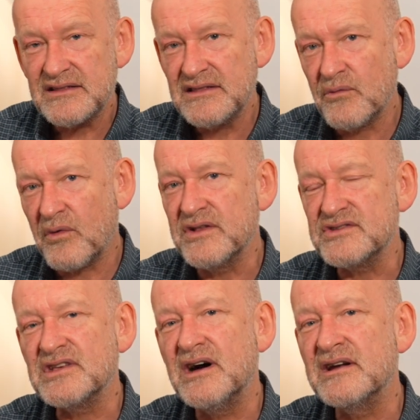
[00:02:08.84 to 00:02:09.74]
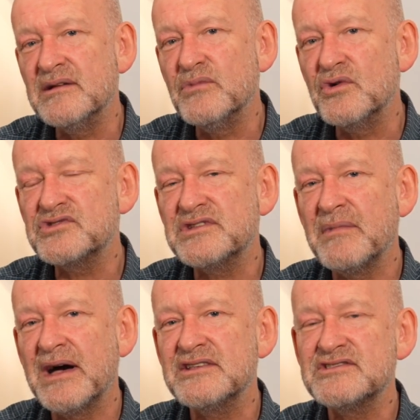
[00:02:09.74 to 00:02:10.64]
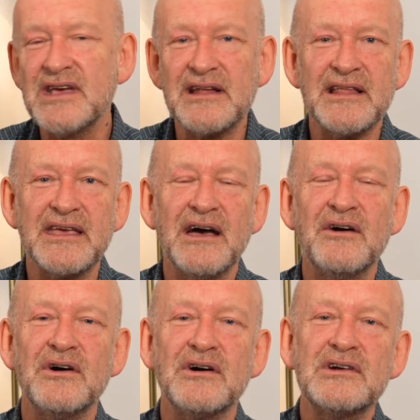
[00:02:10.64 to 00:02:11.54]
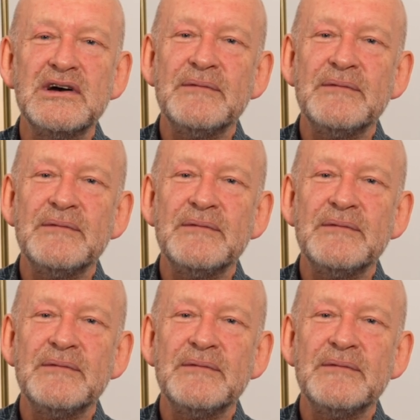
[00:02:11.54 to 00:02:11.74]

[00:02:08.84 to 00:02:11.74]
the ones that are in most demand. Certainly our